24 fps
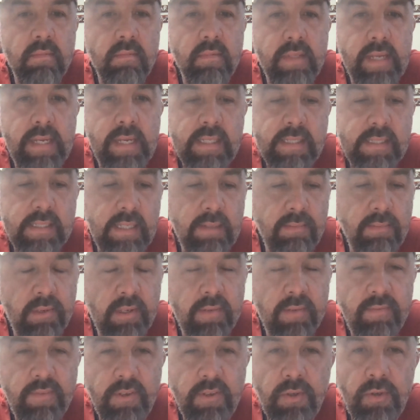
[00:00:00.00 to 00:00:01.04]
They seemed
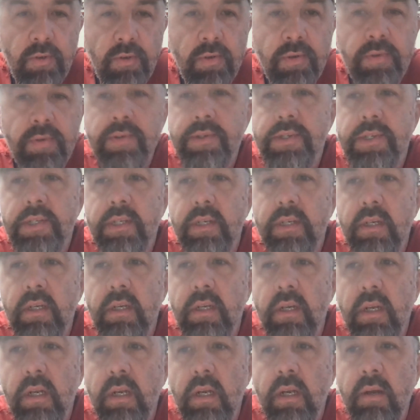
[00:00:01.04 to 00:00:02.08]
confused,
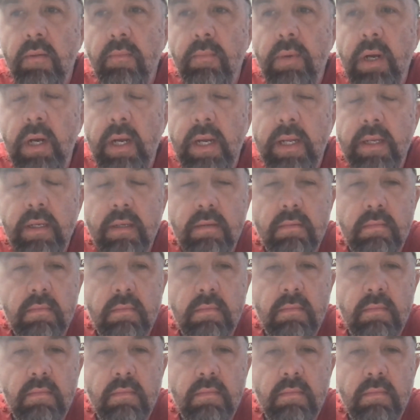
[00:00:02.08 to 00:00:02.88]
but